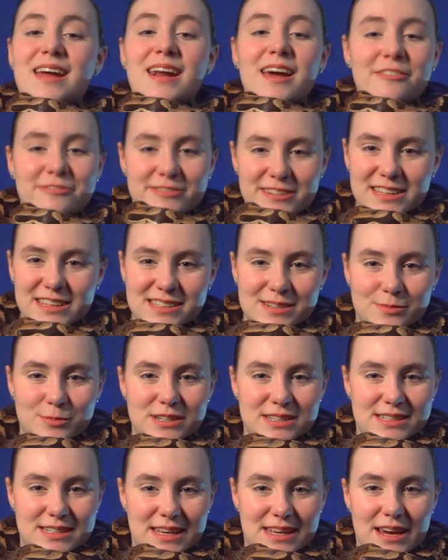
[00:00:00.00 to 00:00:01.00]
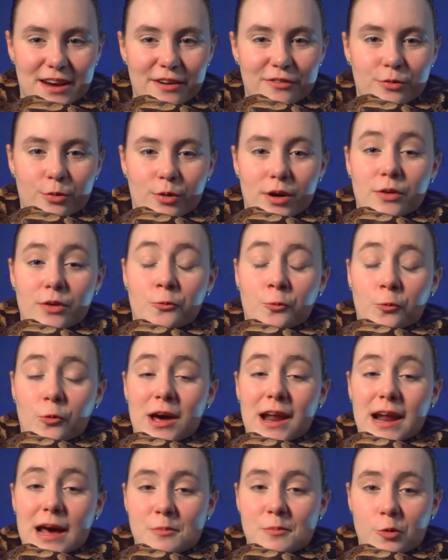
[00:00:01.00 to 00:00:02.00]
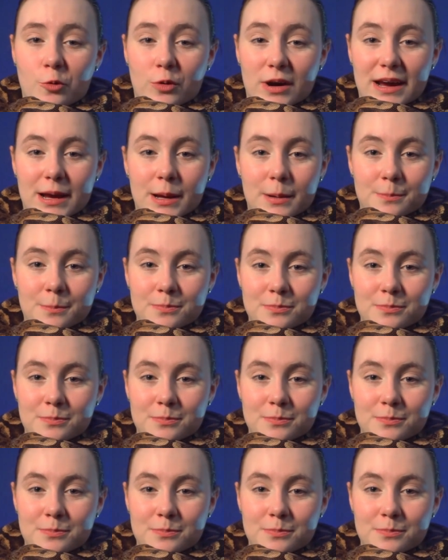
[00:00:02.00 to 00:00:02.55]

I find someone to care for it when I'm away?